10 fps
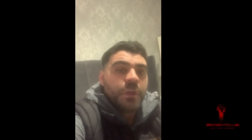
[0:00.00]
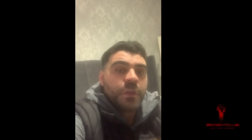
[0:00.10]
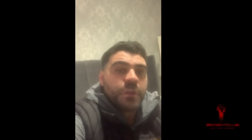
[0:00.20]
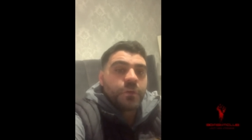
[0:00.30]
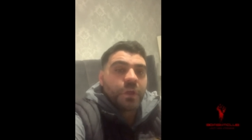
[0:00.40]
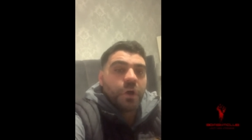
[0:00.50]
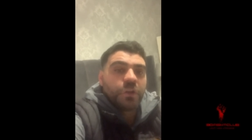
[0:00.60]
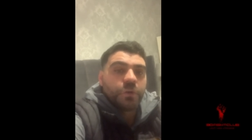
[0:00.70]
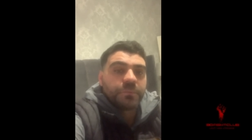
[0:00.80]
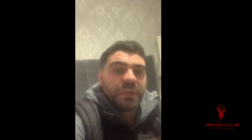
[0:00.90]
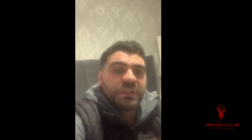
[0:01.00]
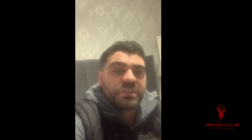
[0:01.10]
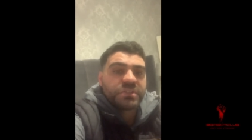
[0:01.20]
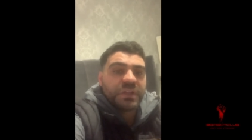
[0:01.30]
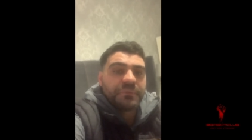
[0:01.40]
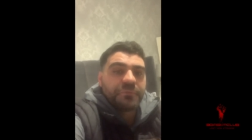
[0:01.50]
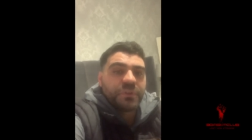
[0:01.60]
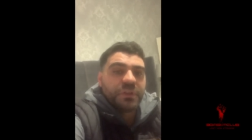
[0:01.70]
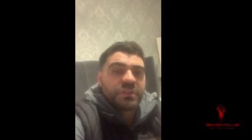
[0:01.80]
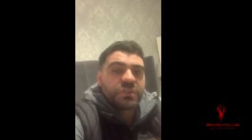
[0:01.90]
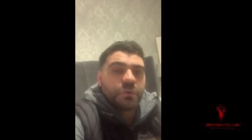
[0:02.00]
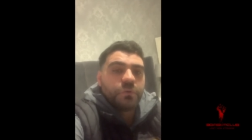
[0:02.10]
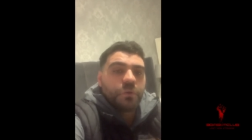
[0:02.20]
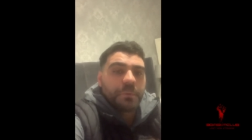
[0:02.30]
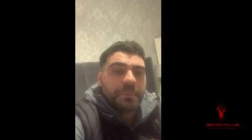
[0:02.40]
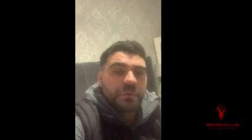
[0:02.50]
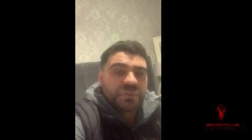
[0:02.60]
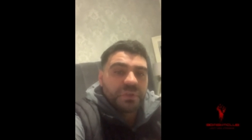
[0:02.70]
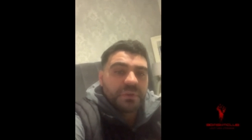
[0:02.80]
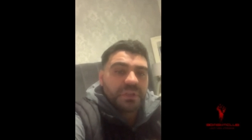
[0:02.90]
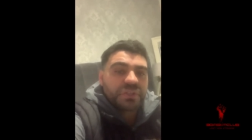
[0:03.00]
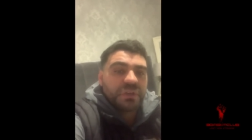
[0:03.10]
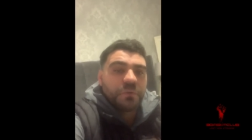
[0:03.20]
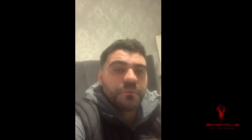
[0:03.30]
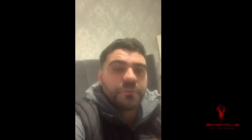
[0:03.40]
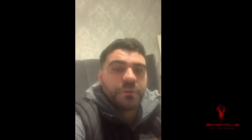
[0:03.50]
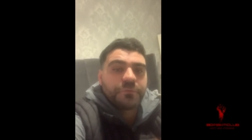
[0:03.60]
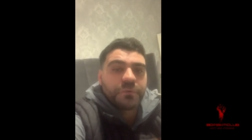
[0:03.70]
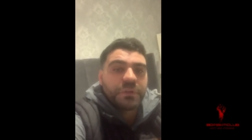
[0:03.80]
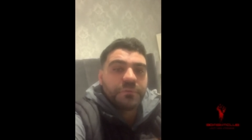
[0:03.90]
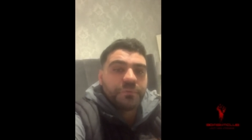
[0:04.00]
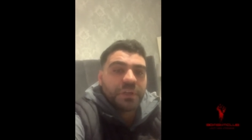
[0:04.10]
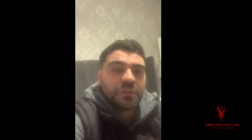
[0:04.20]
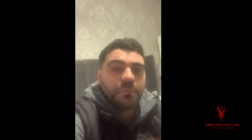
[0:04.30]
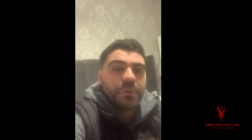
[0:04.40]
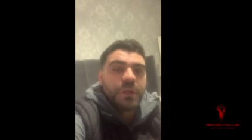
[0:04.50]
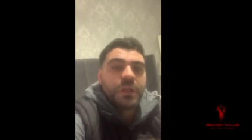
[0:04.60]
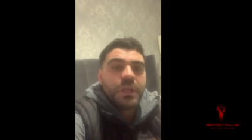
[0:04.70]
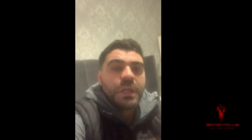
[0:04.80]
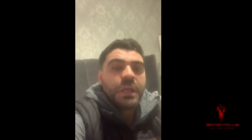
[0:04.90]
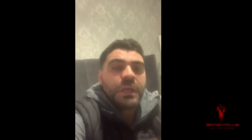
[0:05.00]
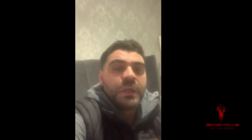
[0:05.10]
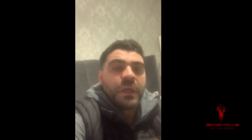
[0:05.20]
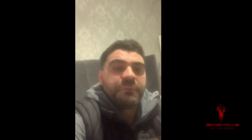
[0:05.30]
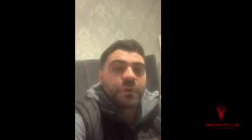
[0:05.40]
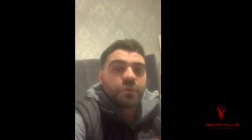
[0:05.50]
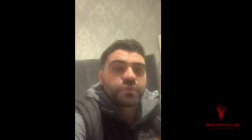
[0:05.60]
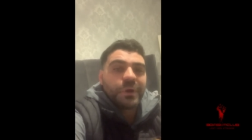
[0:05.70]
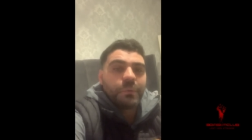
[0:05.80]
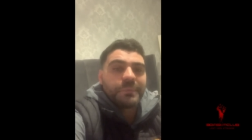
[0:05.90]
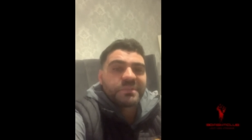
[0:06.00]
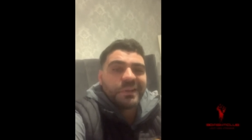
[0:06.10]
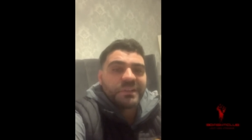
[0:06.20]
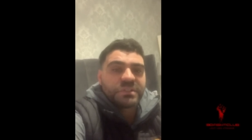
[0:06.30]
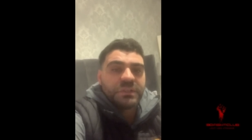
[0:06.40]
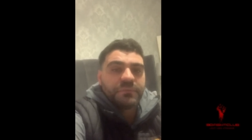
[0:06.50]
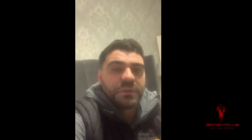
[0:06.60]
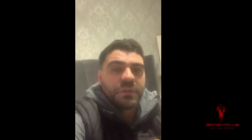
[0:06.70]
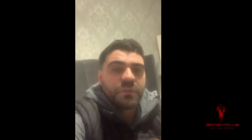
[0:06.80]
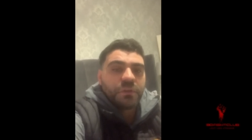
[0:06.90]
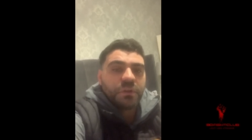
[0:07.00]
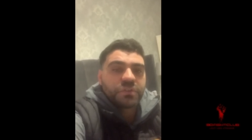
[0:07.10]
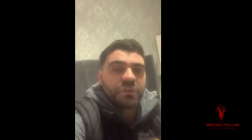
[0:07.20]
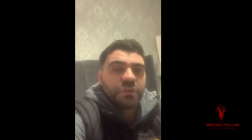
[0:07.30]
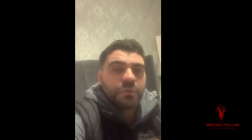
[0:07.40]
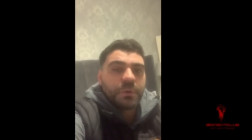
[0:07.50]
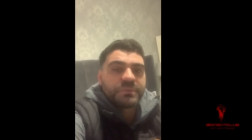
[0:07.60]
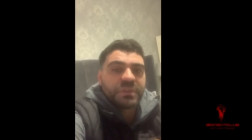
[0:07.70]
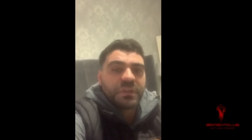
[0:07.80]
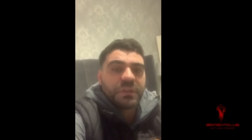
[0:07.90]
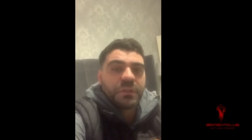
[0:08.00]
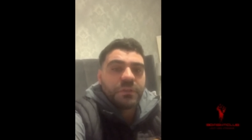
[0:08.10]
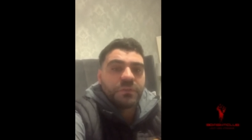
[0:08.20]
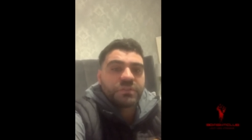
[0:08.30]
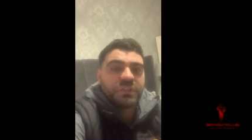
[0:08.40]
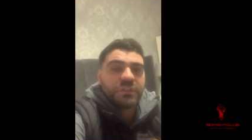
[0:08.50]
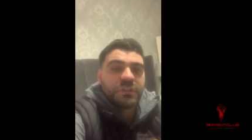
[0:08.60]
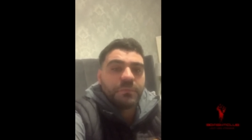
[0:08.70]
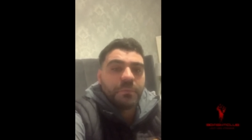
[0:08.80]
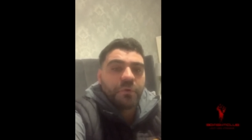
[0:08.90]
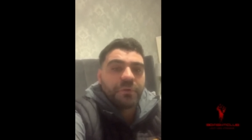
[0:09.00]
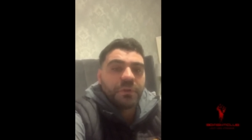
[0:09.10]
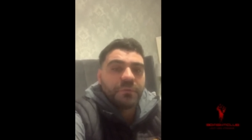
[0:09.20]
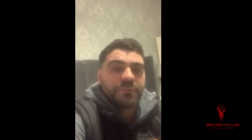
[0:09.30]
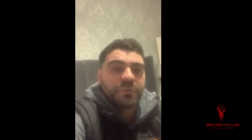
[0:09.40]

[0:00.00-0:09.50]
you'll get all the updates and everything you need to know will be posted on that channel for 3D Fight Club. If you go to our website this evening, the launch of a new website, you'll see the memorial of